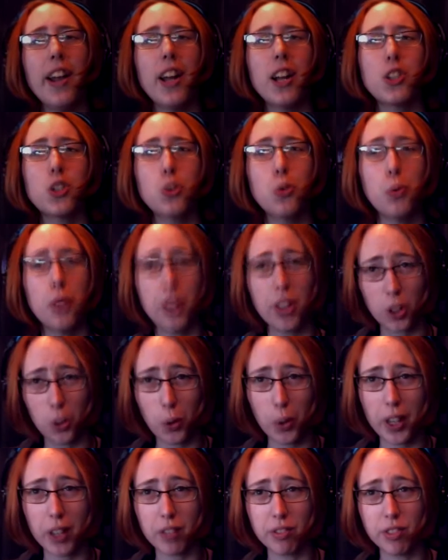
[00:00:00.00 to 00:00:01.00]
at you with a
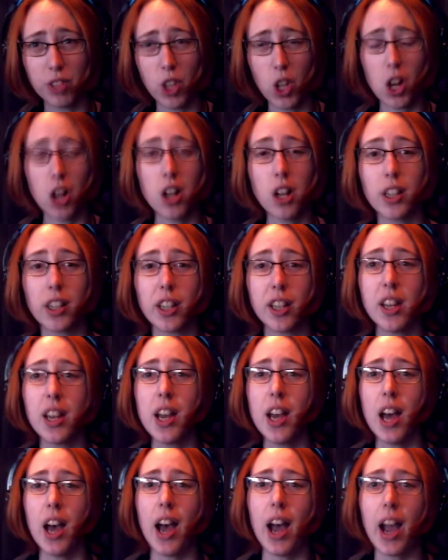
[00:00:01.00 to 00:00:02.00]
quick vlog.
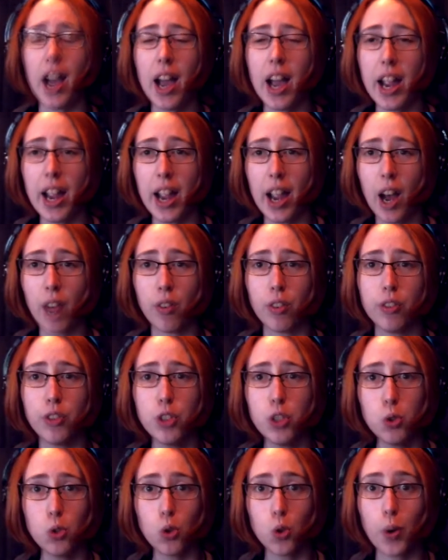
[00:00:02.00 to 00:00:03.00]
I have a
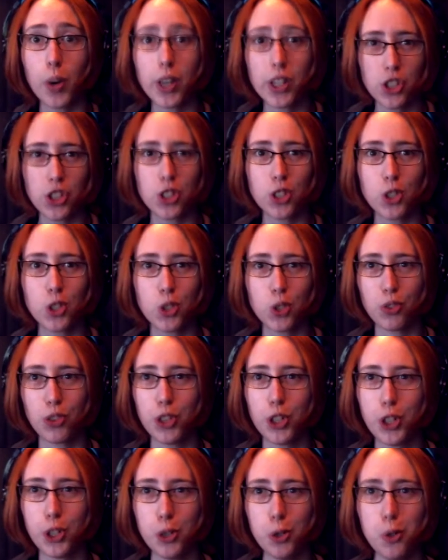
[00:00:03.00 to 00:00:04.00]
few questions
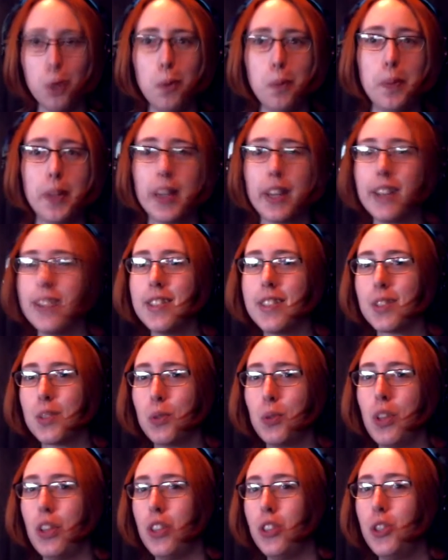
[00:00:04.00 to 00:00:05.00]
for you
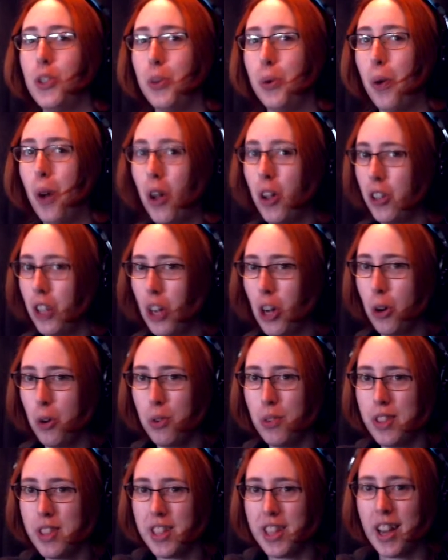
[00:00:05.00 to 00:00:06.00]
because, as you all know,
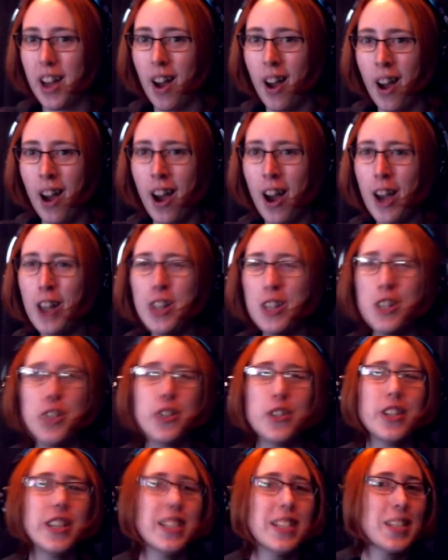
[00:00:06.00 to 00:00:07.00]
the
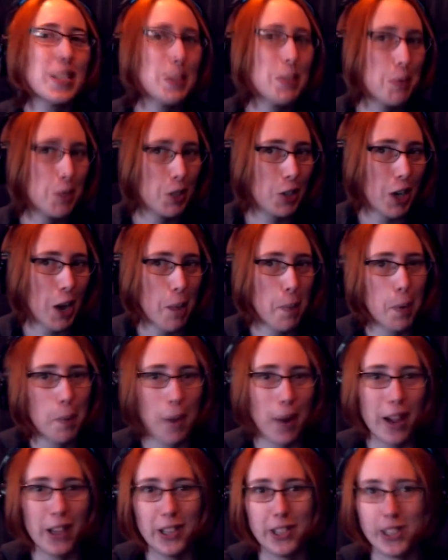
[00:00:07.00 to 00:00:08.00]
100 subscriber
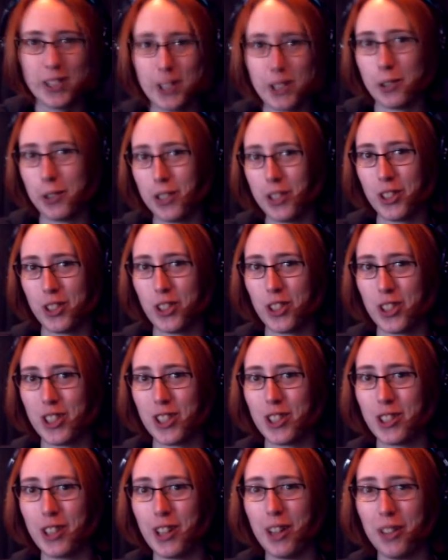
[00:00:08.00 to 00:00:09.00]
milestone is
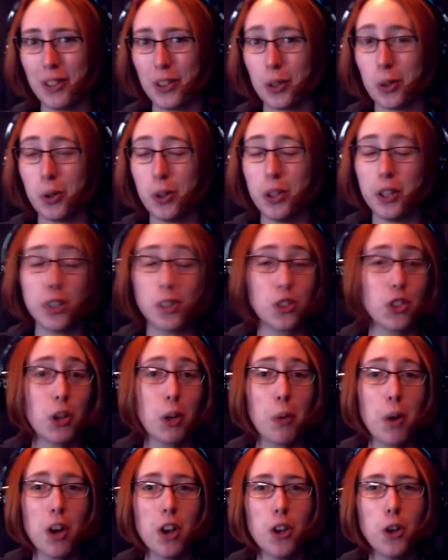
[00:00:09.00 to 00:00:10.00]
just around the corner, so
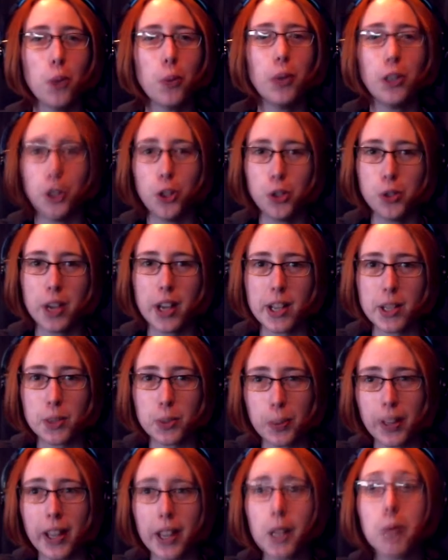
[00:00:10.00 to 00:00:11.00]
I want to know what you
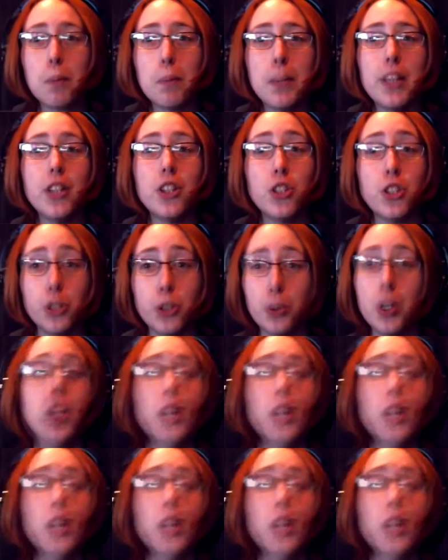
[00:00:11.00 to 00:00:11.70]
guys would like me to do.